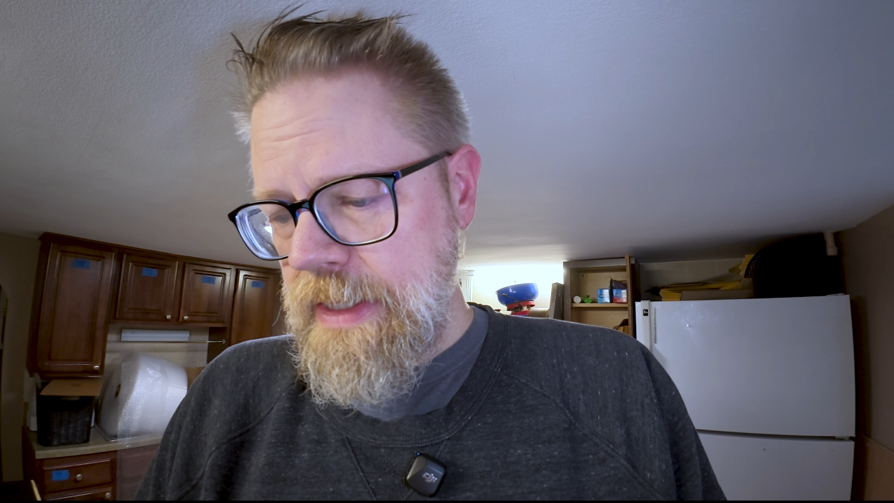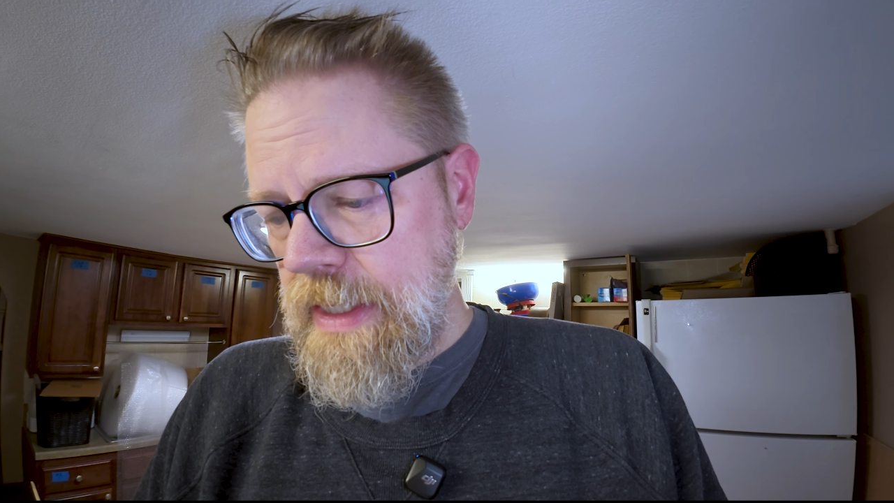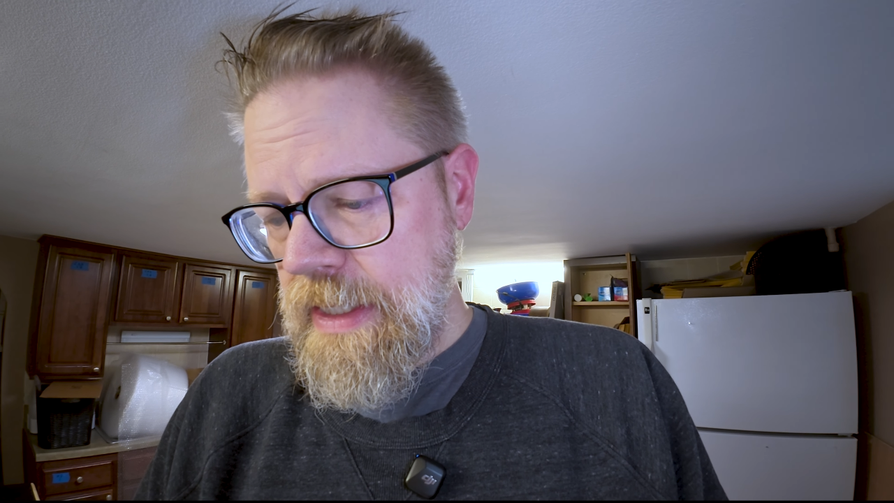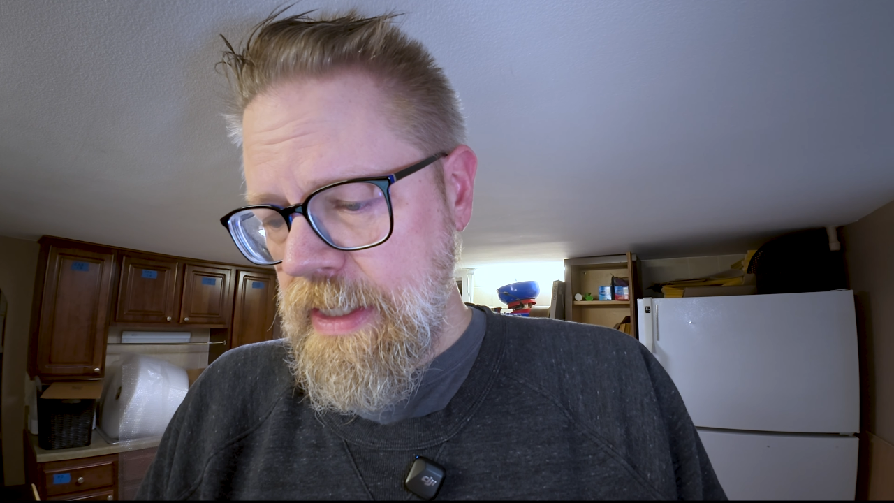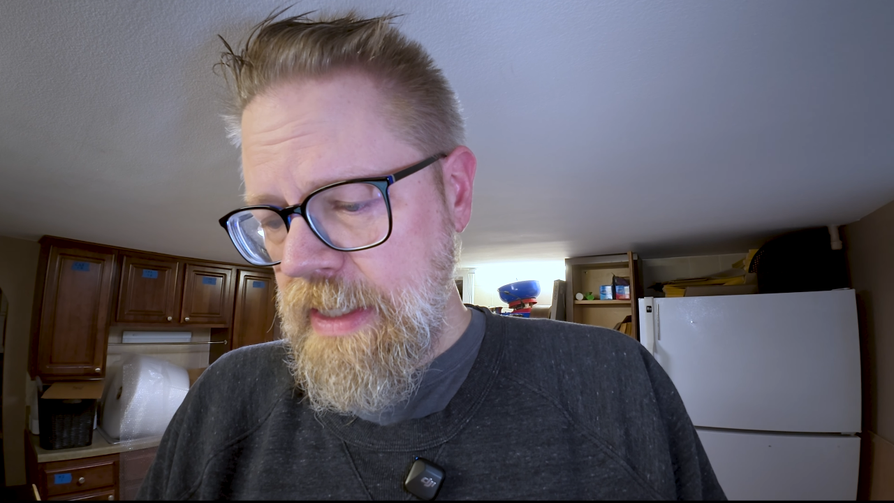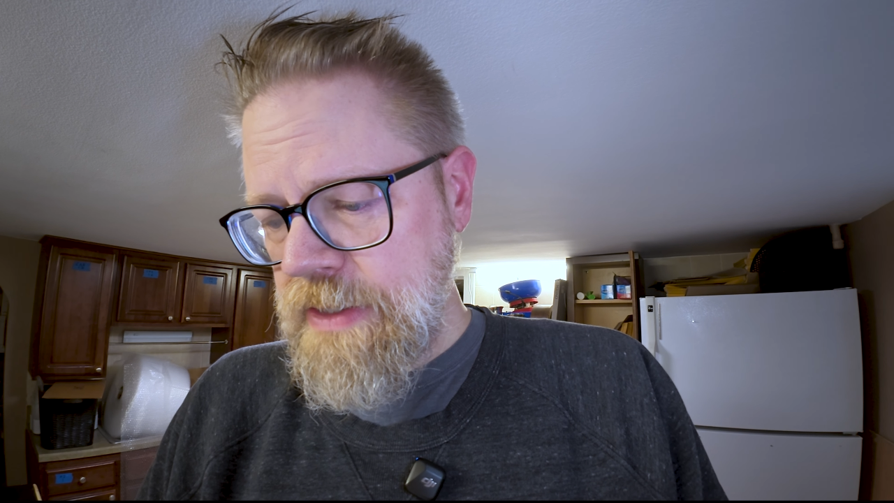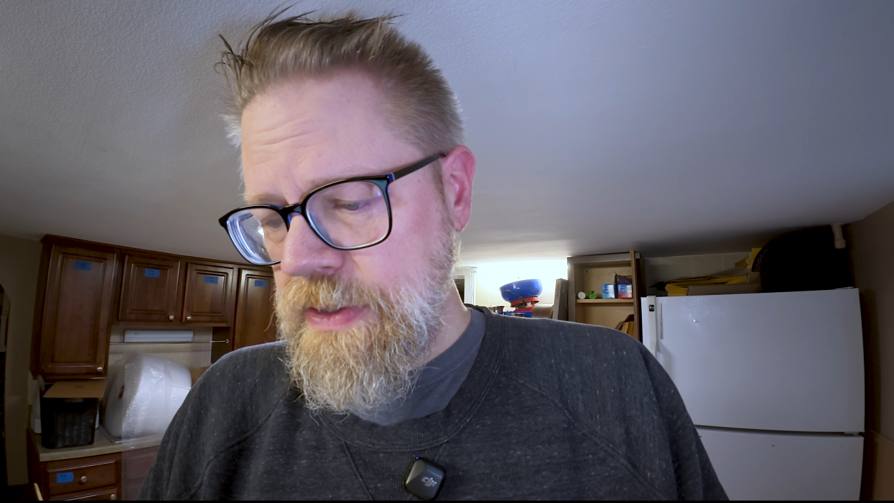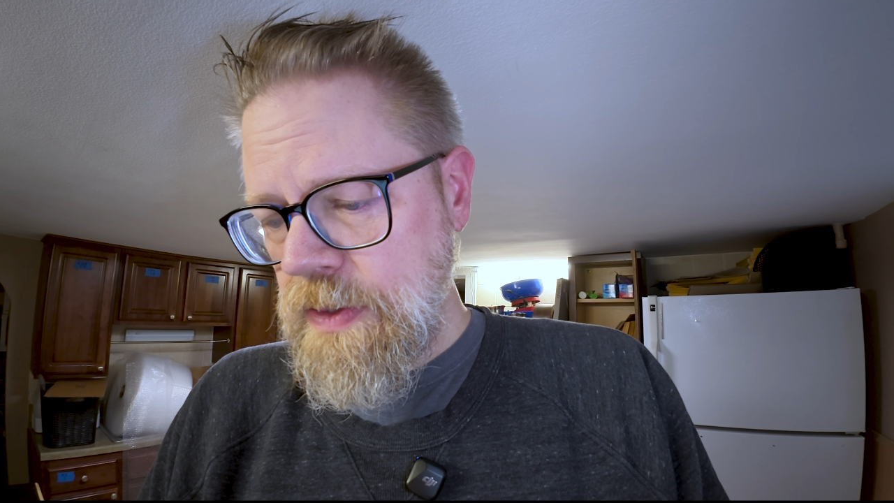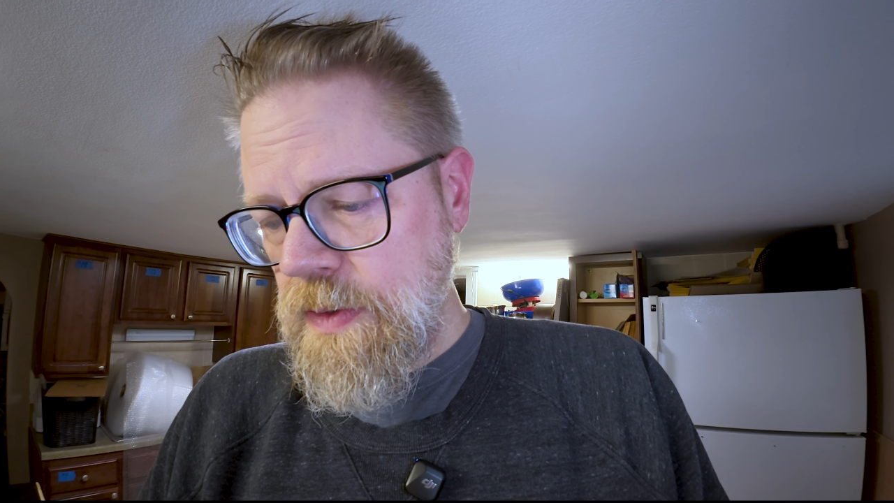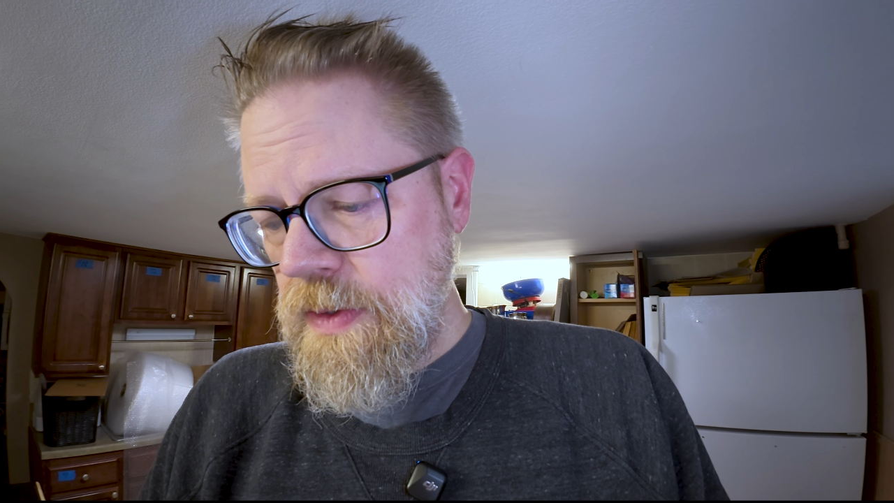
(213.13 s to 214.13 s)
Then I
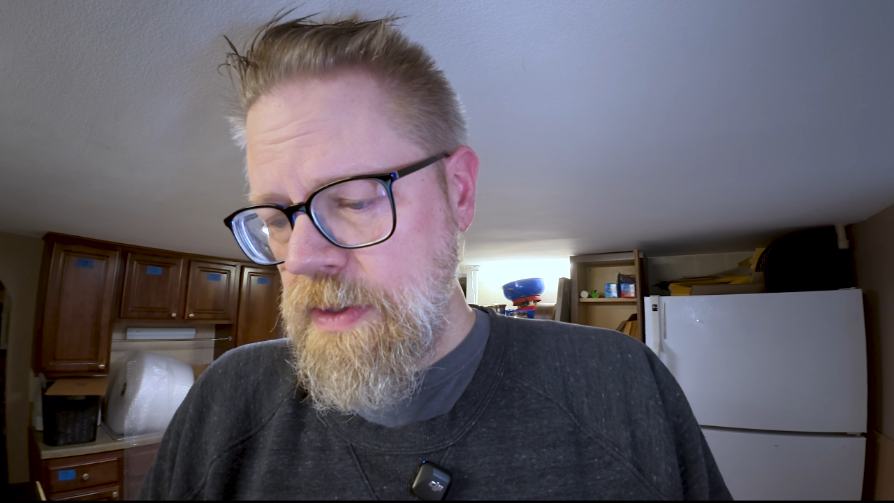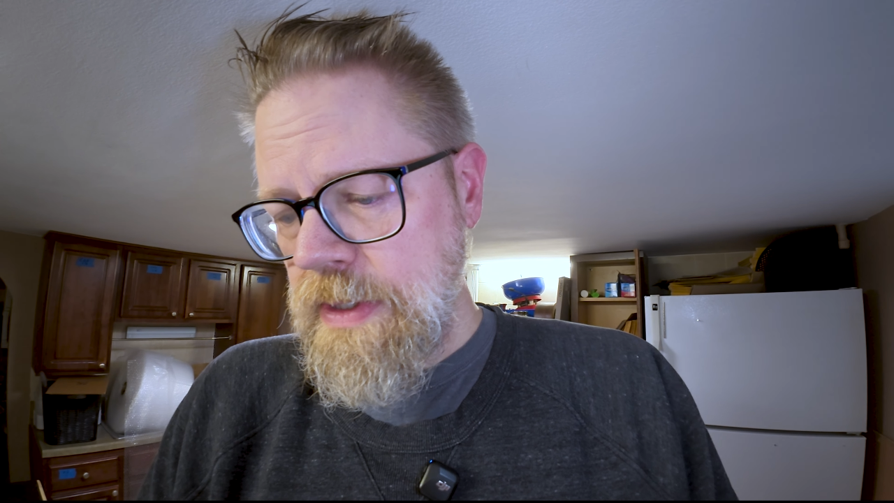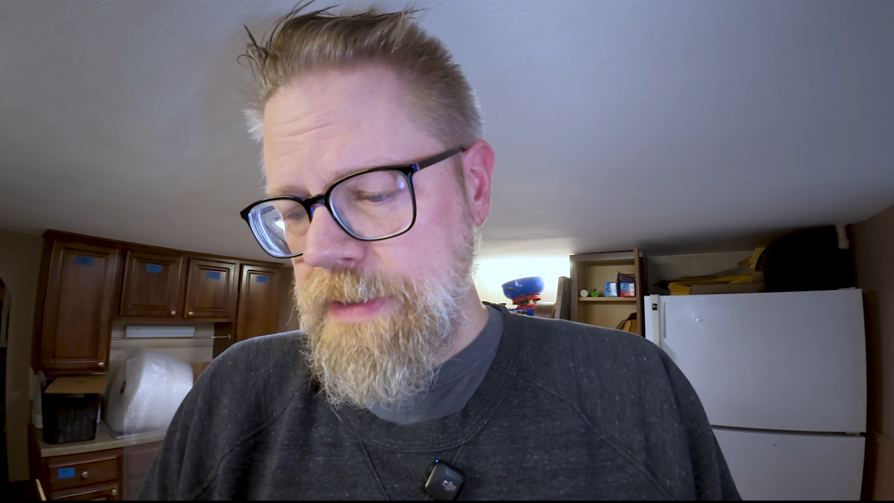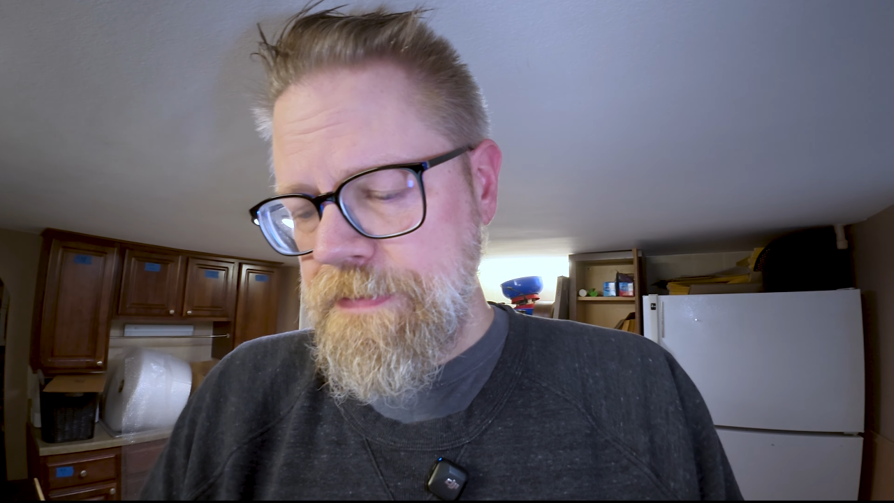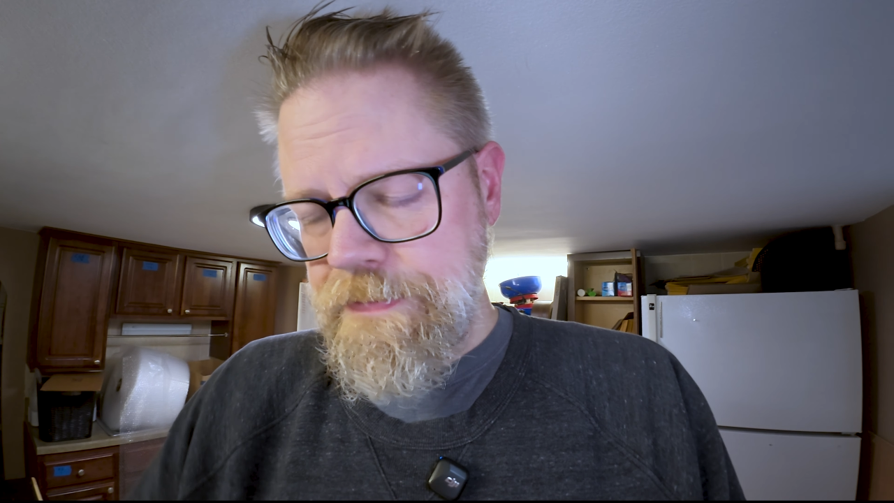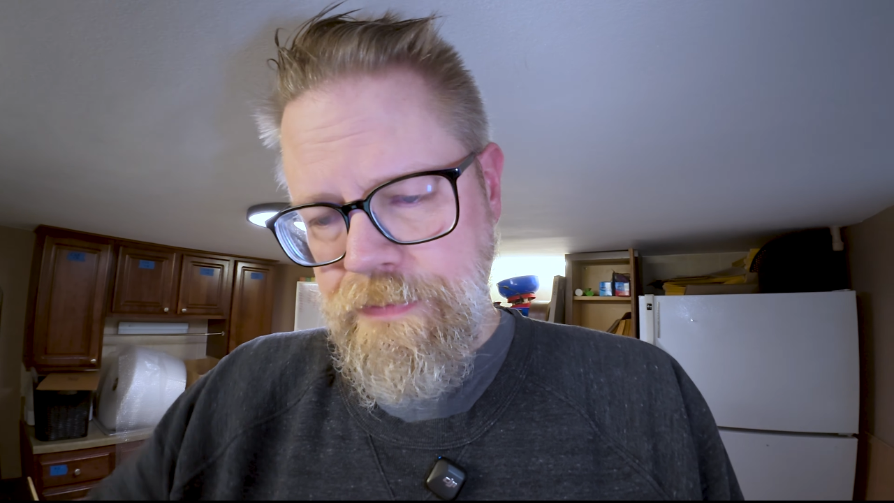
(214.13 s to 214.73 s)
sold